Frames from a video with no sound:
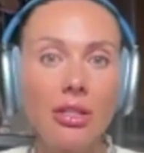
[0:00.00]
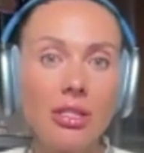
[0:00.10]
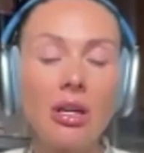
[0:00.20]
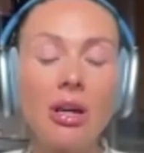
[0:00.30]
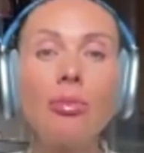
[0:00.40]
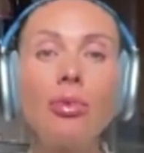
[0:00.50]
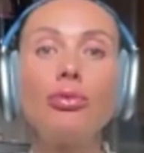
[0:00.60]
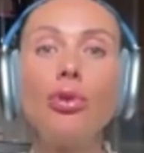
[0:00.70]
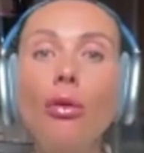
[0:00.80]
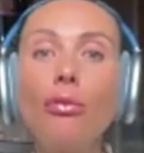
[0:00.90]
It's a cup of
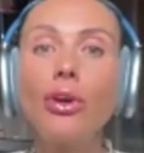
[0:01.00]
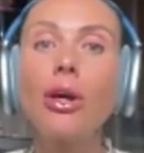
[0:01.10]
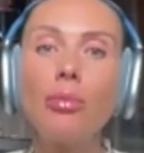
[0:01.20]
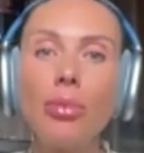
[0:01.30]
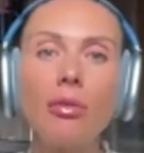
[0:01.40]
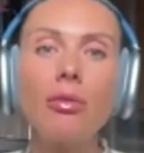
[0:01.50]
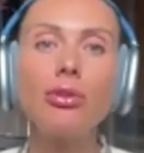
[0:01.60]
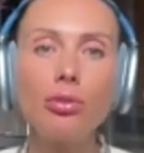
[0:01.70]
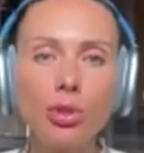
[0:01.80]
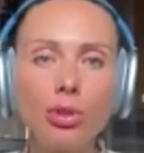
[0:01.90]
coffee comparing
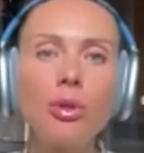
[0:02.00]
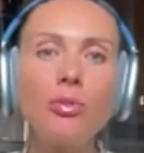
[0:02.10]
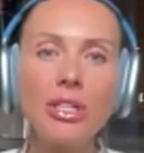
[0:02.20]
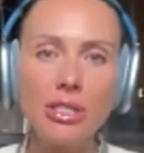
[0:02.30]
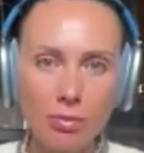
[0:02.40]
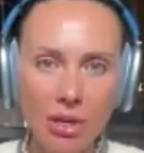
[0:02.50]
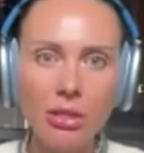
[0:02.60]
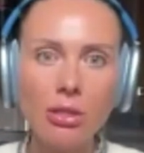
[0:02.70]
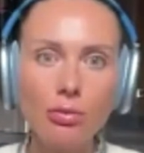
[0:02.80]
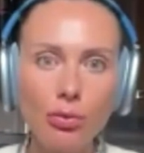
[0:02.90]
to what people are
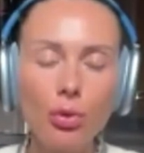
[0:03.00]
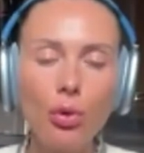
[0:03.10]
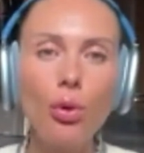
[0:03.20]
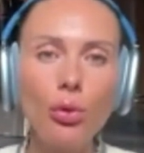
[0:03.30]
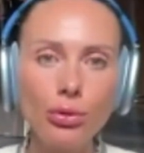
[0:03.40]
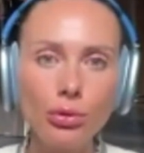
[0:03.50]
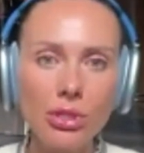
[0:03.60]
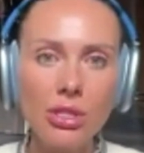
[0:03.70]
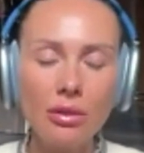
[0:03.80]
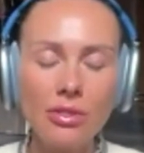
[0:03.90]
spending for all those
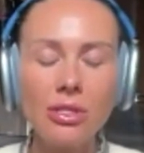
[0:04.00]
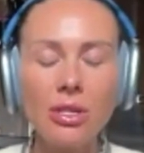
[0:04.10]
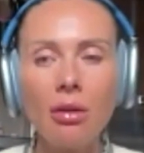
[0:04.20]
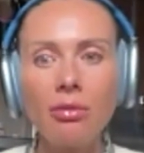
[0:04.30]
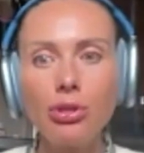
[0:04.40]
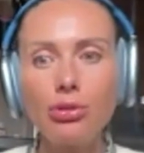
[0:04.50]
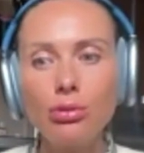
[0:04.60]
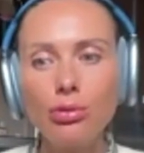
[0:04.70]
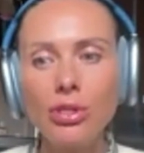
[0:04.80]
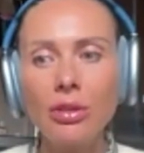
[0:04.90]
self-discovery
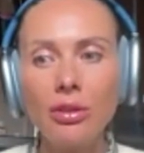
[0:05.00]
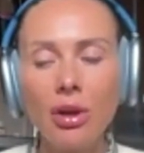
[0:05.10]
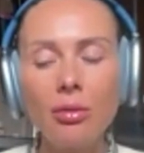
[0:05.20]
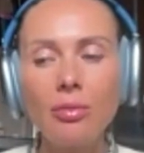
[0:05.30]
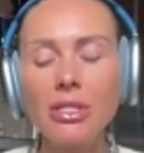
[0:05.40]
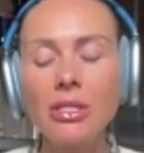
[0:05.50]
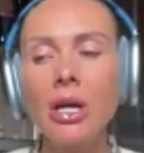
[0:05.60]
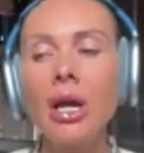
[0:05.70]
tools and therapists.